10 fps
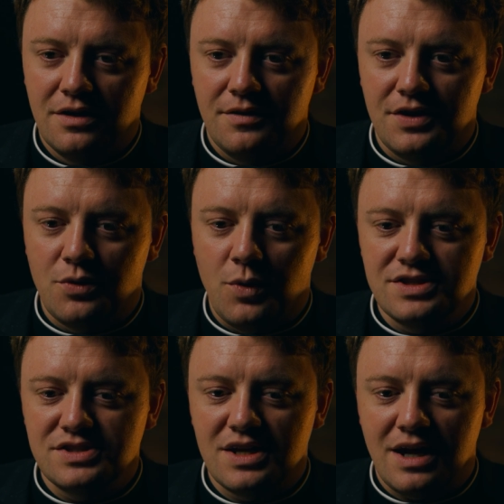and the
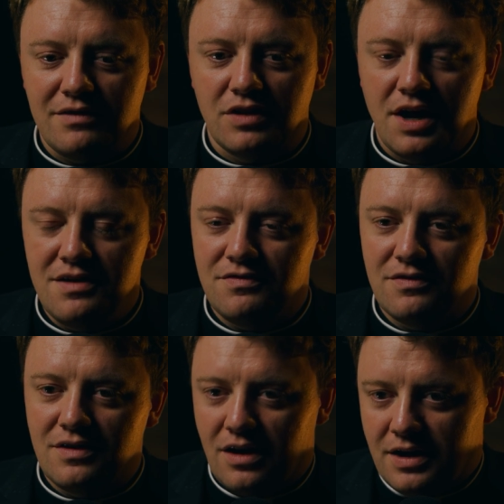ones that have life
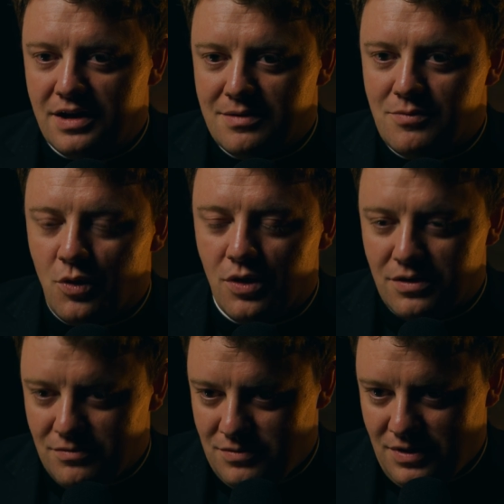are getting
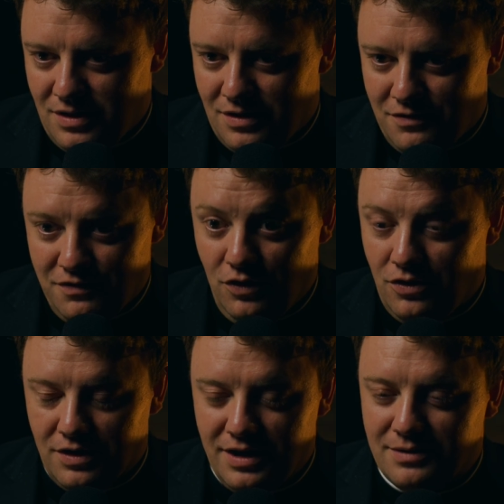more
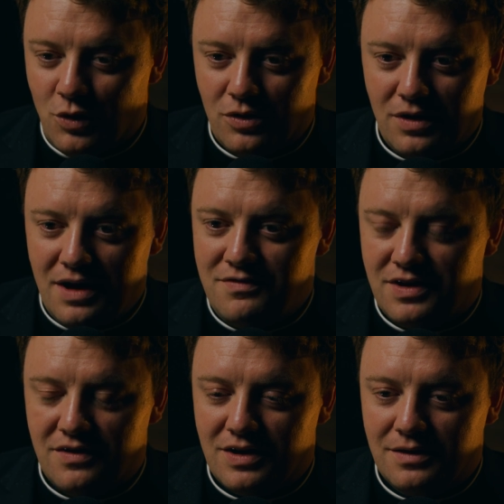full and more
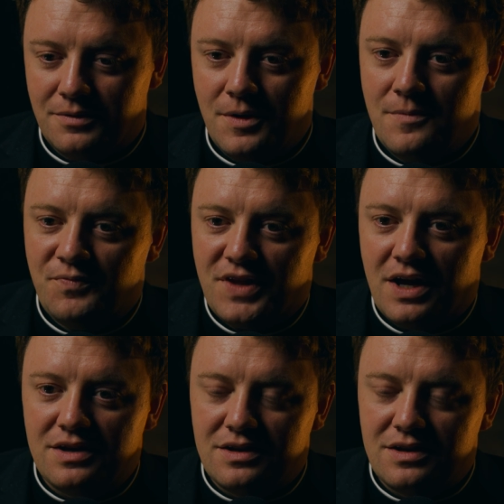life-giving, and